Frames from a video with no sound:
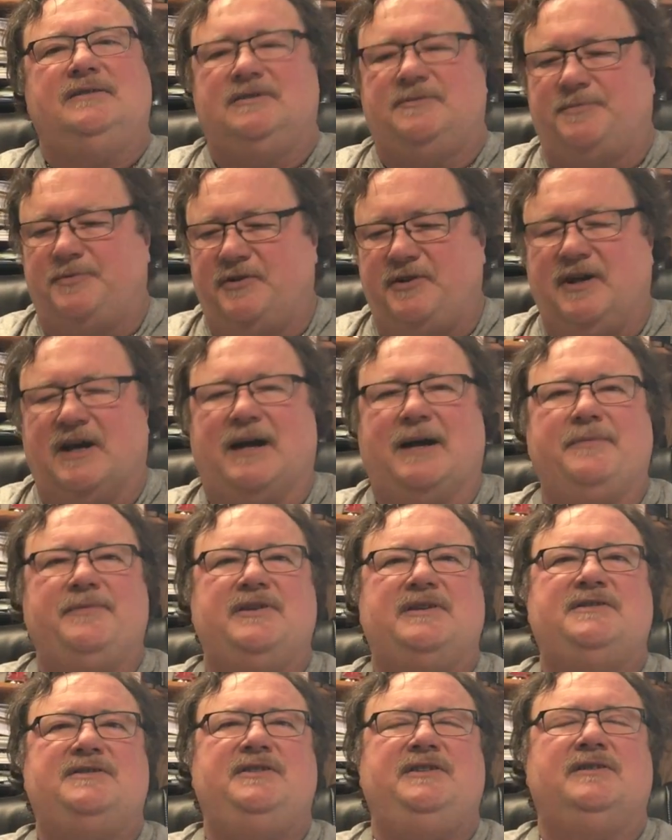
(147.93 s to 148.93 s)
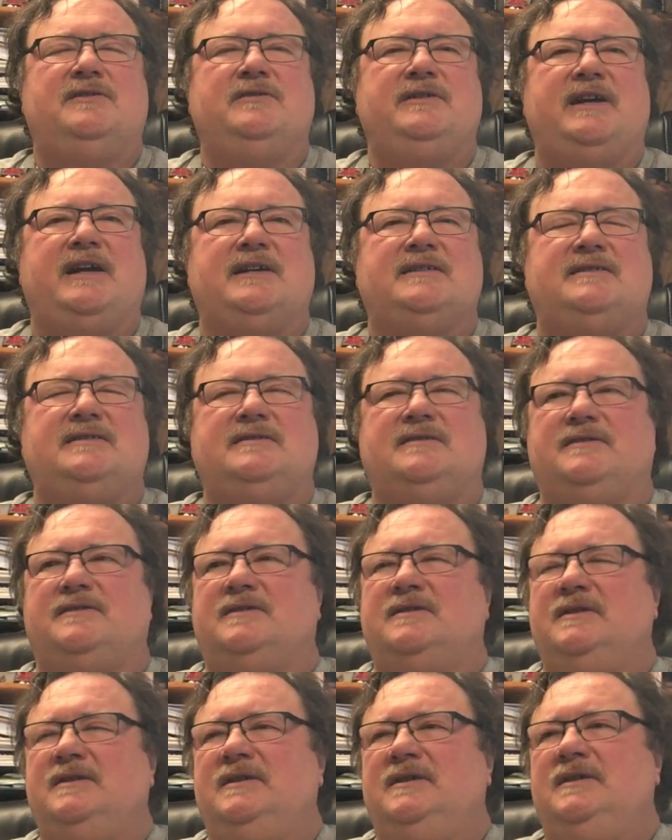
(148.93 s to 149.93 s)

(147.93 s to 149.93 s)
It's pretty obvious. You know, gas is a